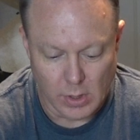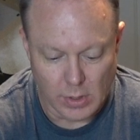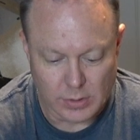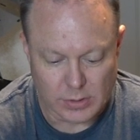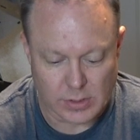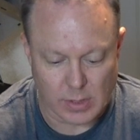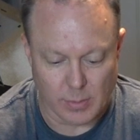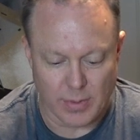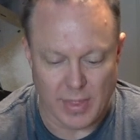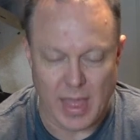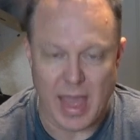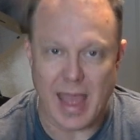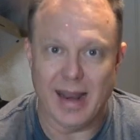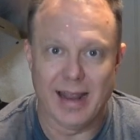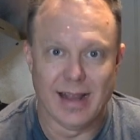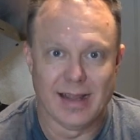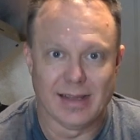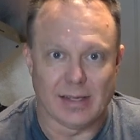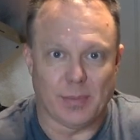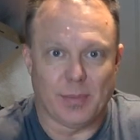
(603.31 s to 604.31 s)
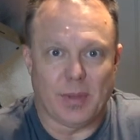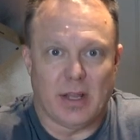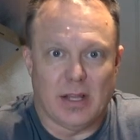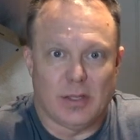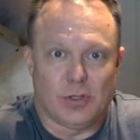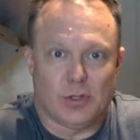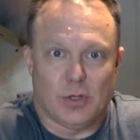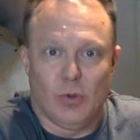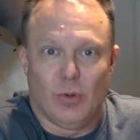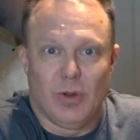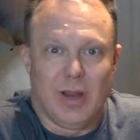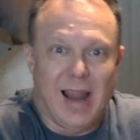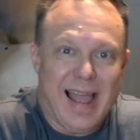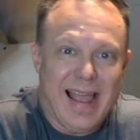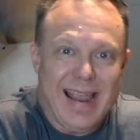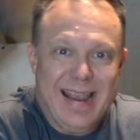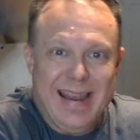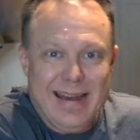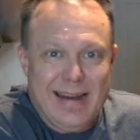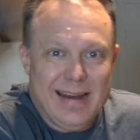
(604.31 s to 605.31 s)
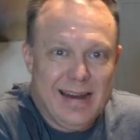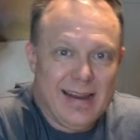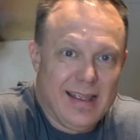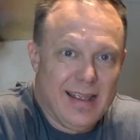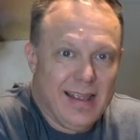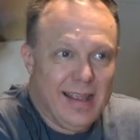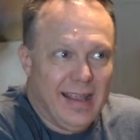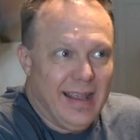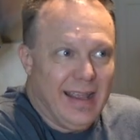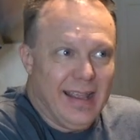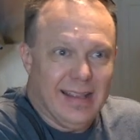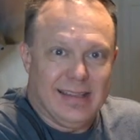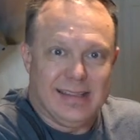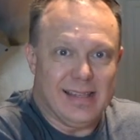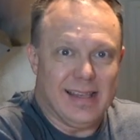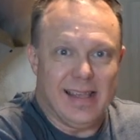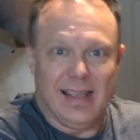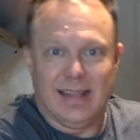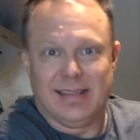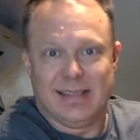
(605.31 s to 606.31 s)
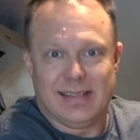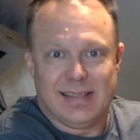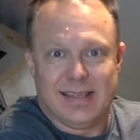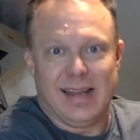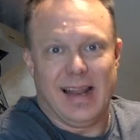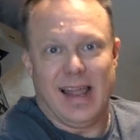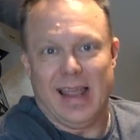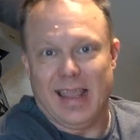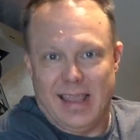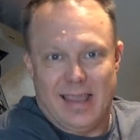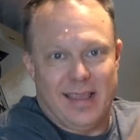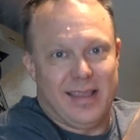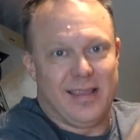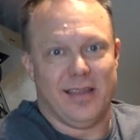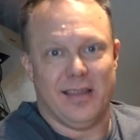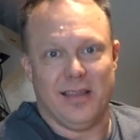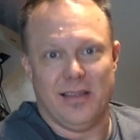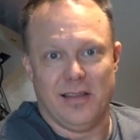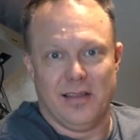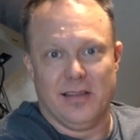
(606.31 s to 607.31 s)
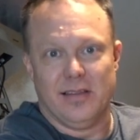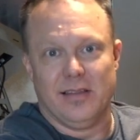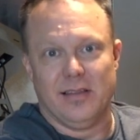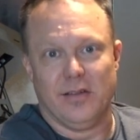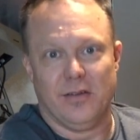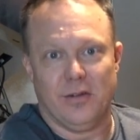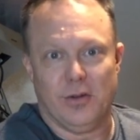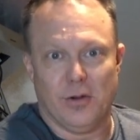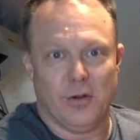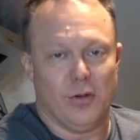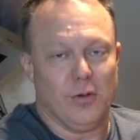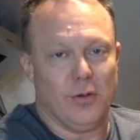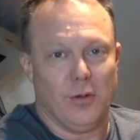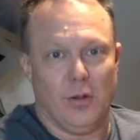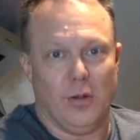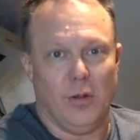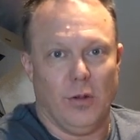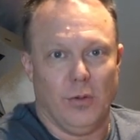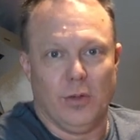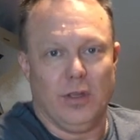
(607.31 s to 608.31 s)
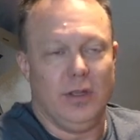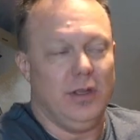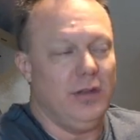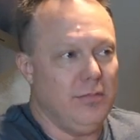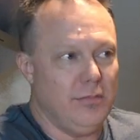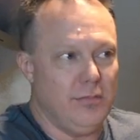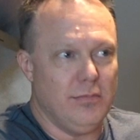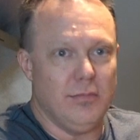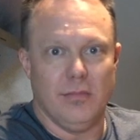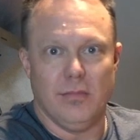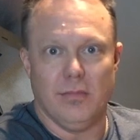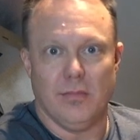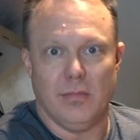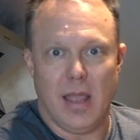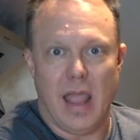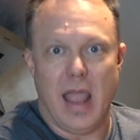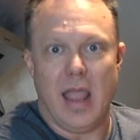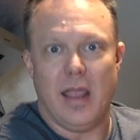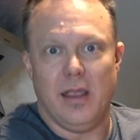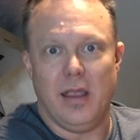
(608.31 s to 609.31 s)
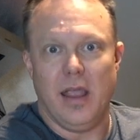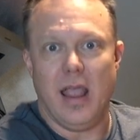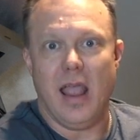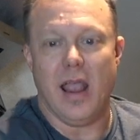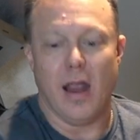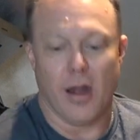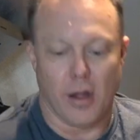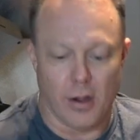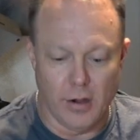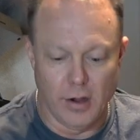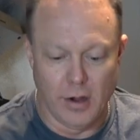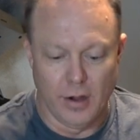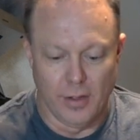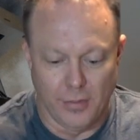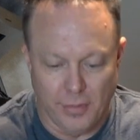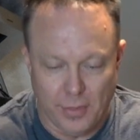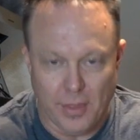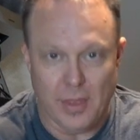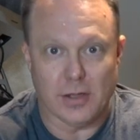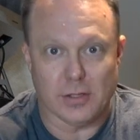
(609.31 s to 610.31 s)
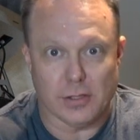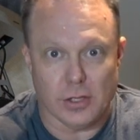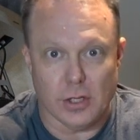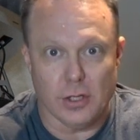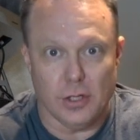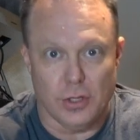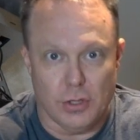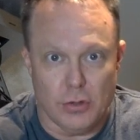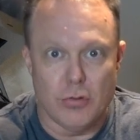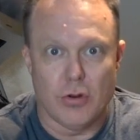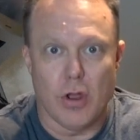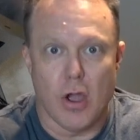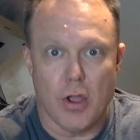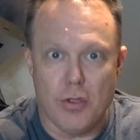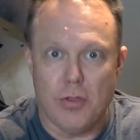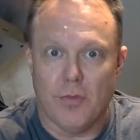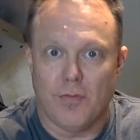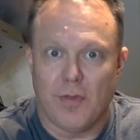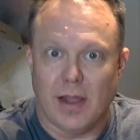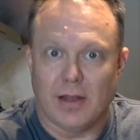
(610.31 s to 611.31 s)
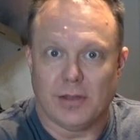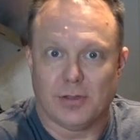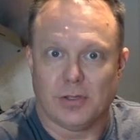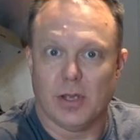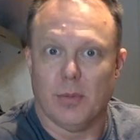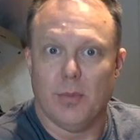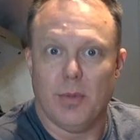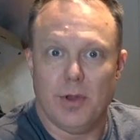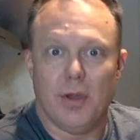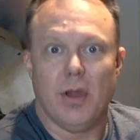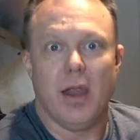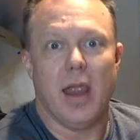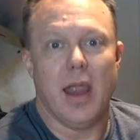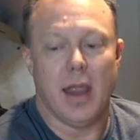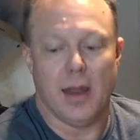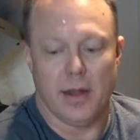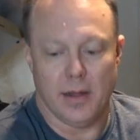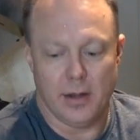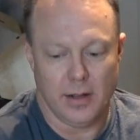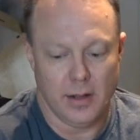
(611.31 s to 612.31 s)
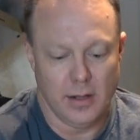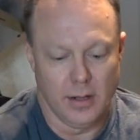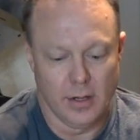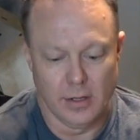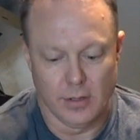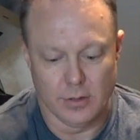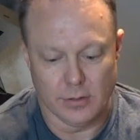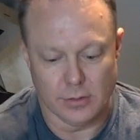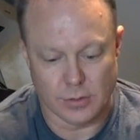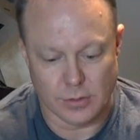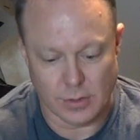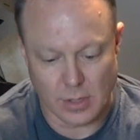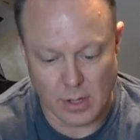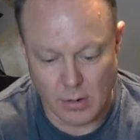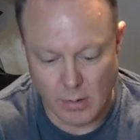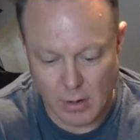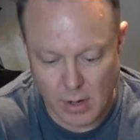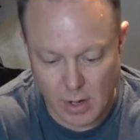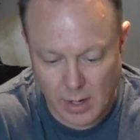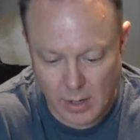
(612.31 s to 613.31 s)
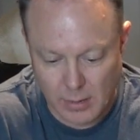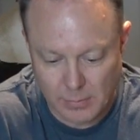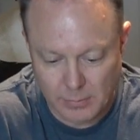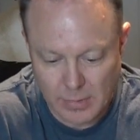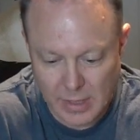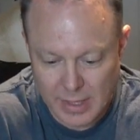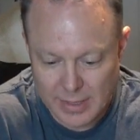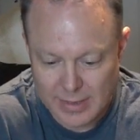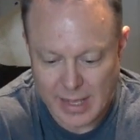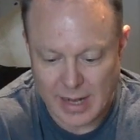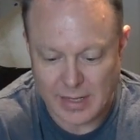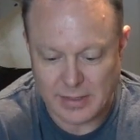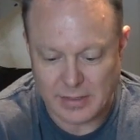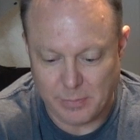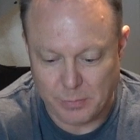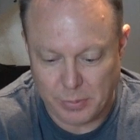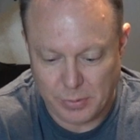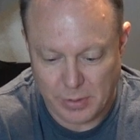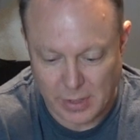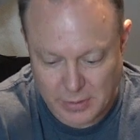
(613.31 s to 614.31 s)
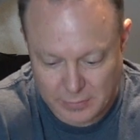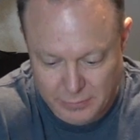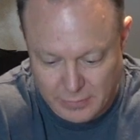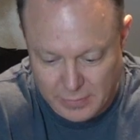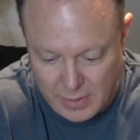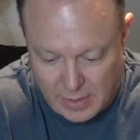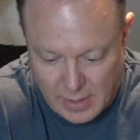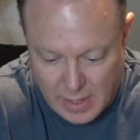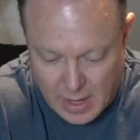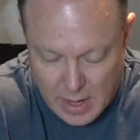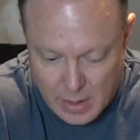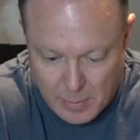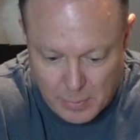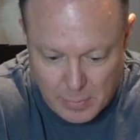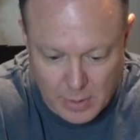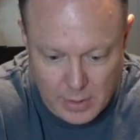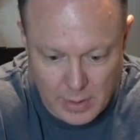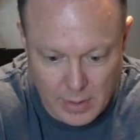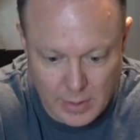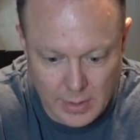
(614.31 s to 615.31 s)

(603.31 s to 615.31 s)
some of that. Something that's too light, it's like you're holding air. This, you know, you've got something in your hand. So that is a plus for the camera.